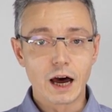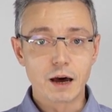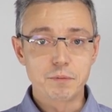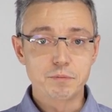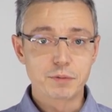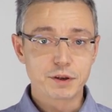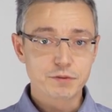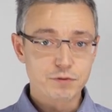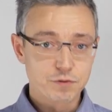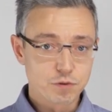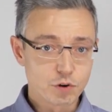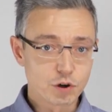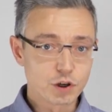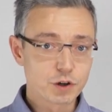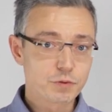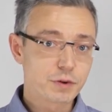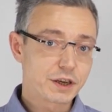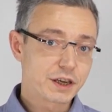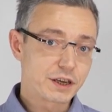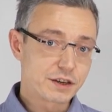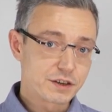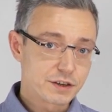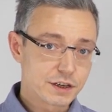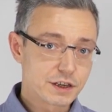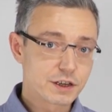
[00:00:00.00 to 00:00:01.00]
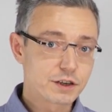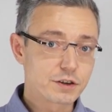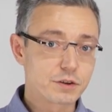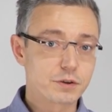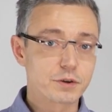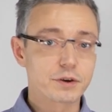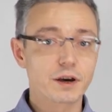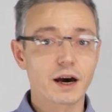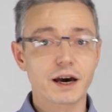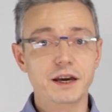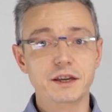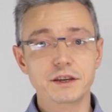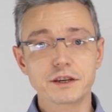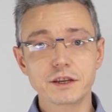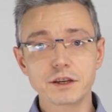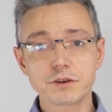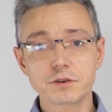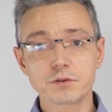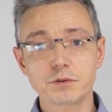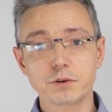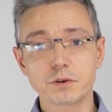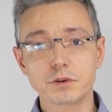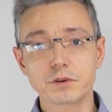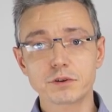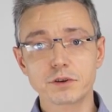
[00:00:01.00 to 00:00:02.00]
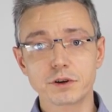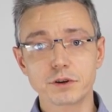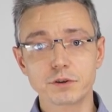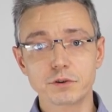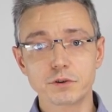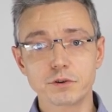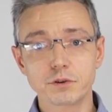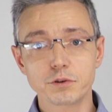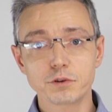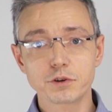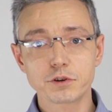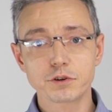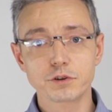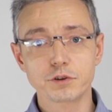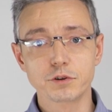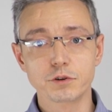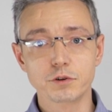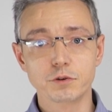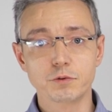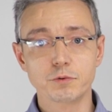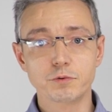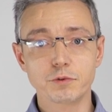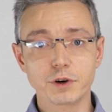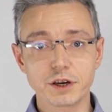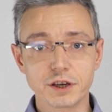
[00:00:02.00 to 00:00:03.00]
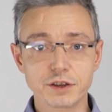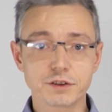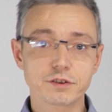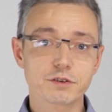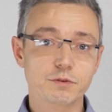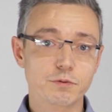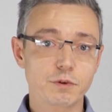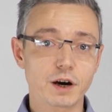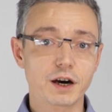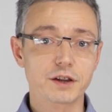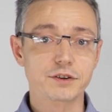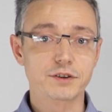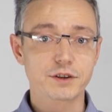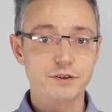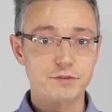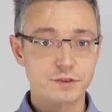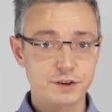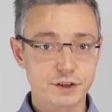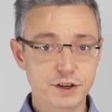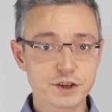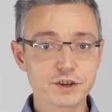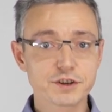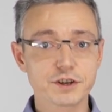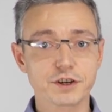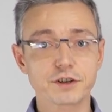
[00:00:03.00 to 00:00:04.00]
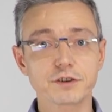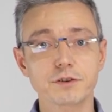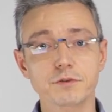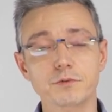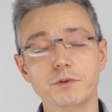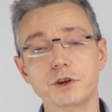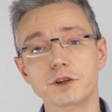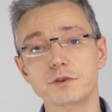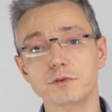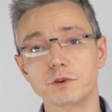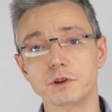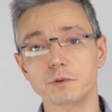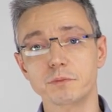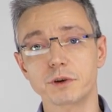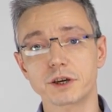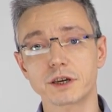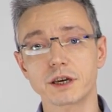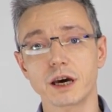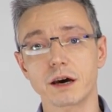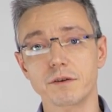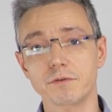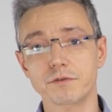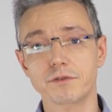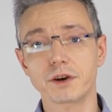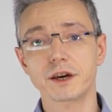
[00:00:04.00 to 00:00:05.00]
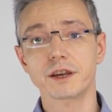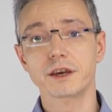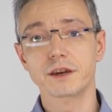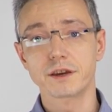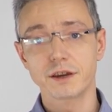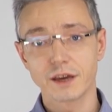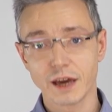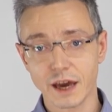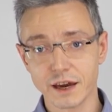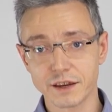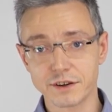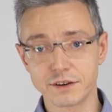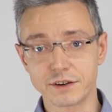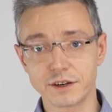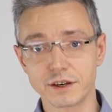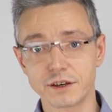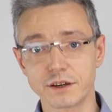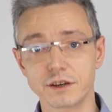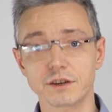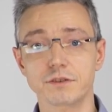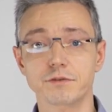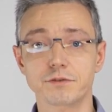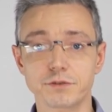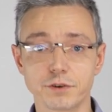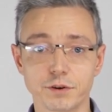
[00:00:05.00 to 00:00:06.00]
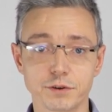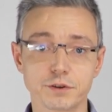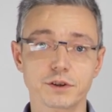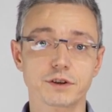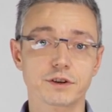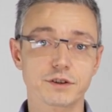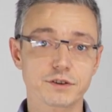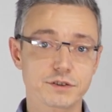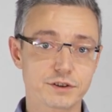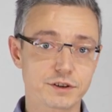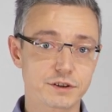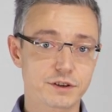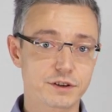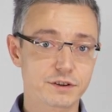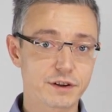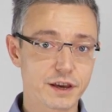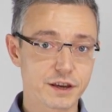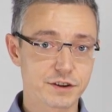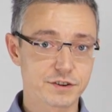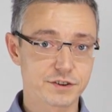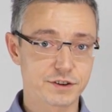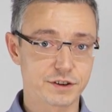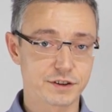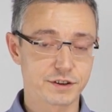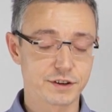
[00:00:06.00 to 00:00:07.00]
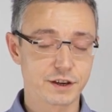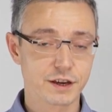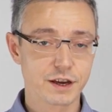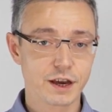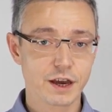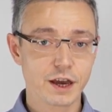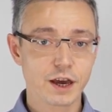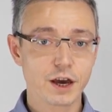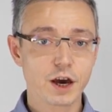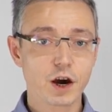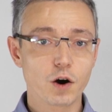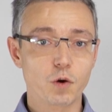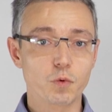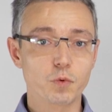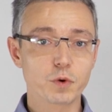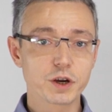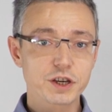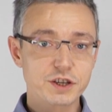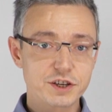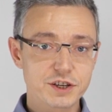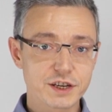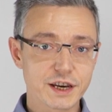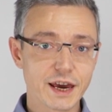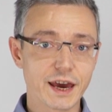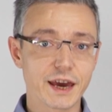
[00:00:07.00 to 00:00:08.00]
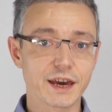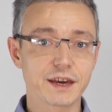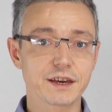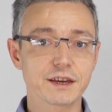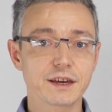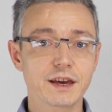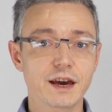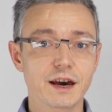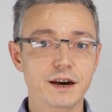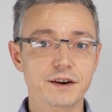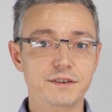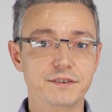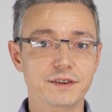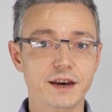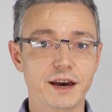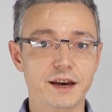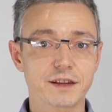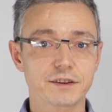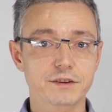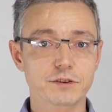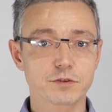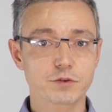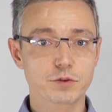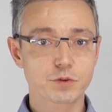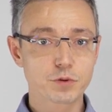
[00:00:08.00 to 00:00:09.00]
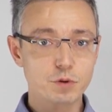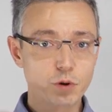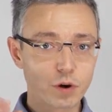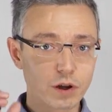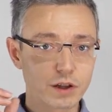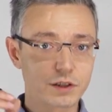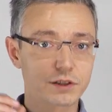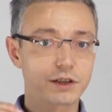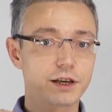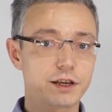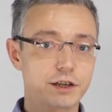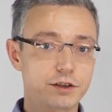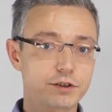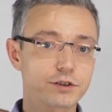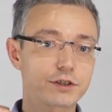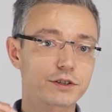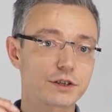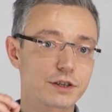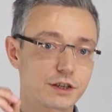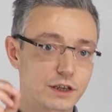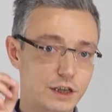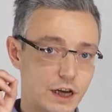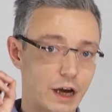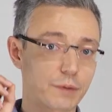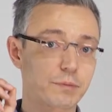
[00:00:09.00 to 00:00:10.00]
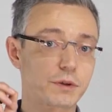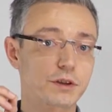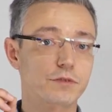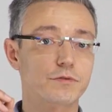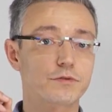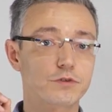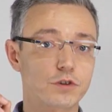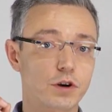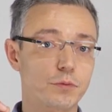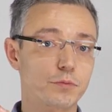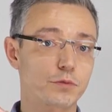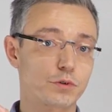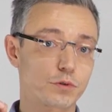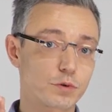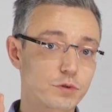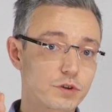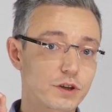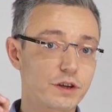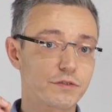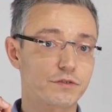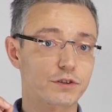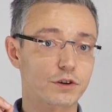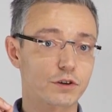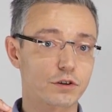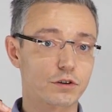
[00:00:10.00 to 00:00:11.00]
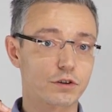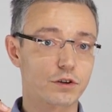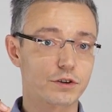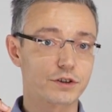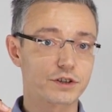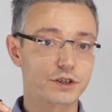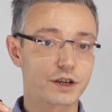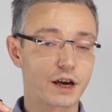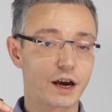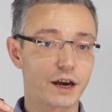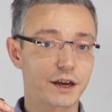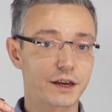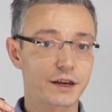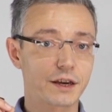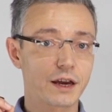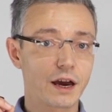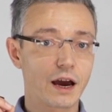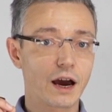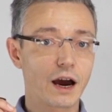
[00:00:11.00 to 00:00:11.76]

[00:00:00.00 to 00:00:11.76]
Before we continue, I need to introduce you with one definition which will become very handy in further consideration. We say that two alleles coming from two different loci